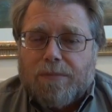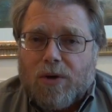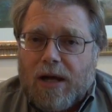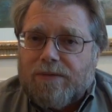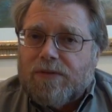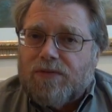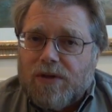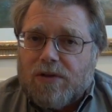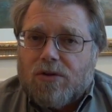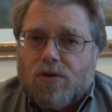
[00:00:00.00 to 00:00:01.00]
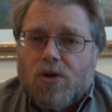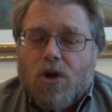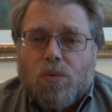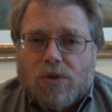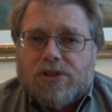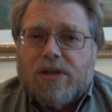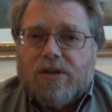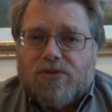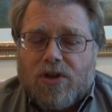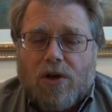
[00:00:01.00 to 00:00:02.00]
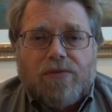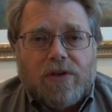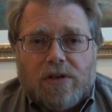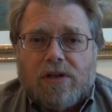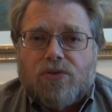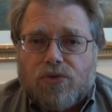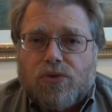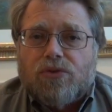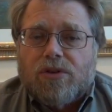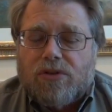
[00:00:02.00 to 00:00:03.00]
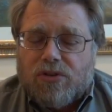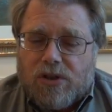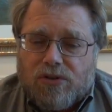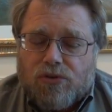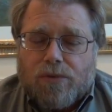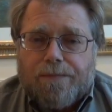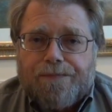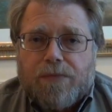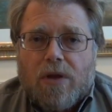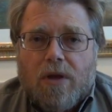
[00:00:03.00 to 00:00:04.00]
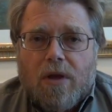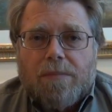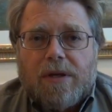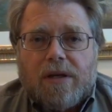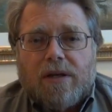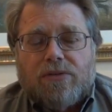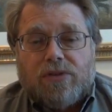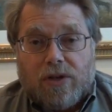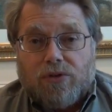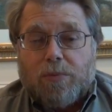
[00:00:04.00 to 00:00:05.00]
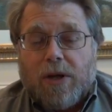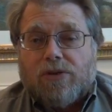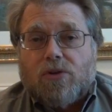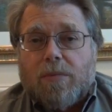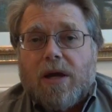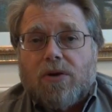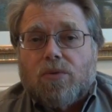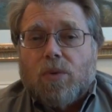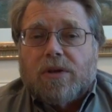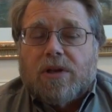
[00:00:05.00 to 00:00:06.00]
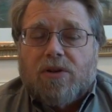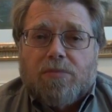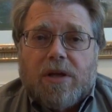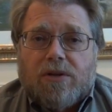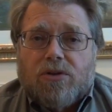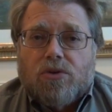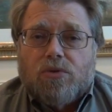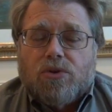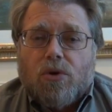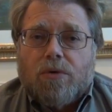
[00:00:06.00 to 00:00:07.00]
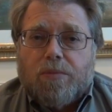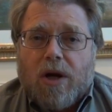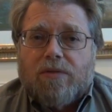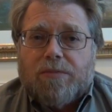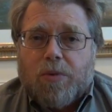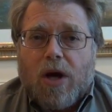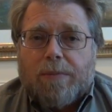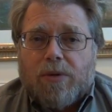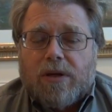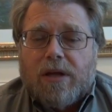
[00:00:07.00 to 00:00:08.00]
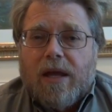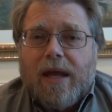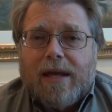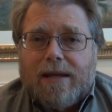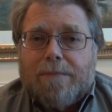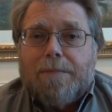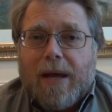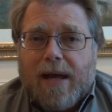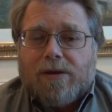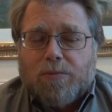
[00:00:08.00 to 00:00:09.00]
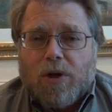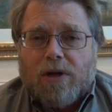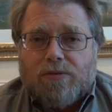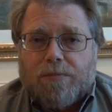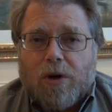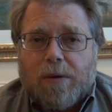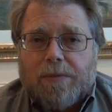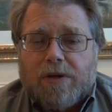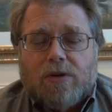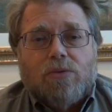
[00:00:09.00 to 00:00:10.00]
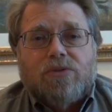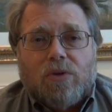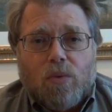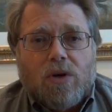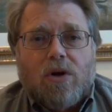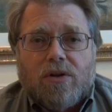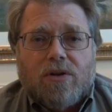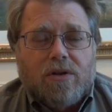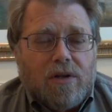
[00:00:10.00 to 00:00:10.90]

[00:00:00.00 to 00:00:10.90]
a private vehicle was in itself an illegal search and seizure. Because, as a practical matter, what the government had to do was go on private property and impact private property. In other words, they went on